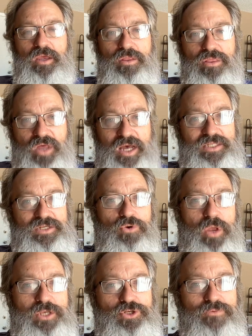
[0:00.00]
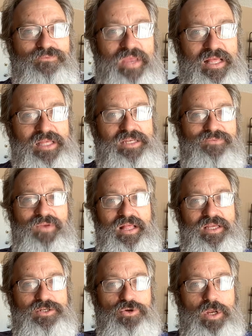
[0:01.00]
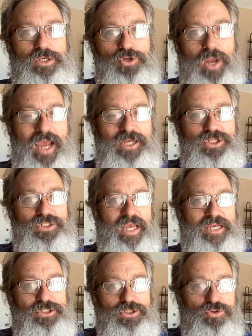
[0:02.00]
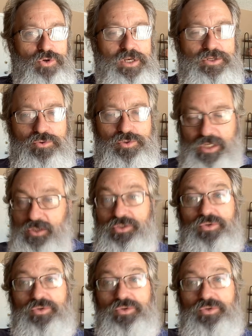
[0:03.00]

Thoughts create your feelings, feelings create your actions, actions create your results.